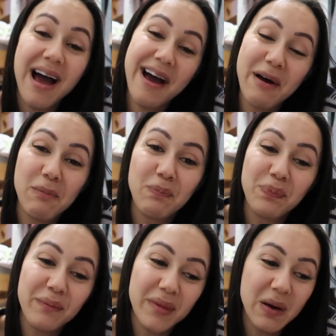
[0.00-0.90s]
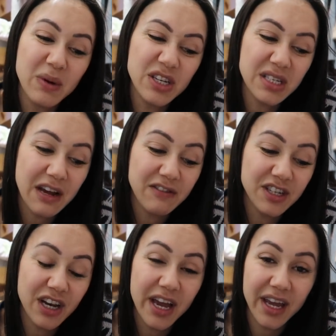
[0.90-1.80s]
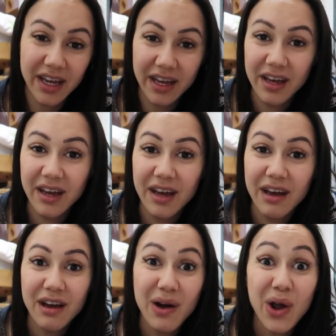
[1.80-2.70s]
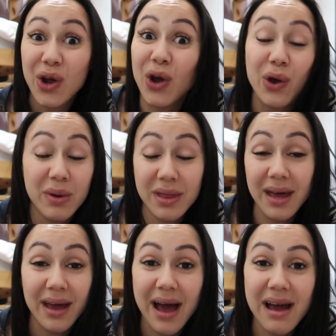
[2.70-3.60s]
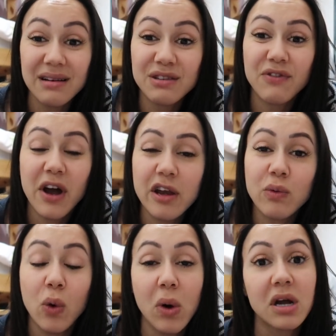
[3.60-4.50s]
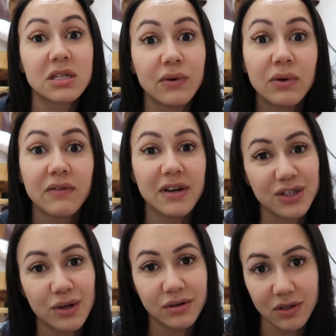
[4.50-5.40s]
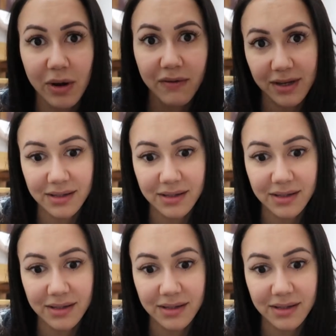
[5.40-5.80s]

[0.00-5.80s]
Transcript: And we just have to like go with it and find what works for all of us, not just one of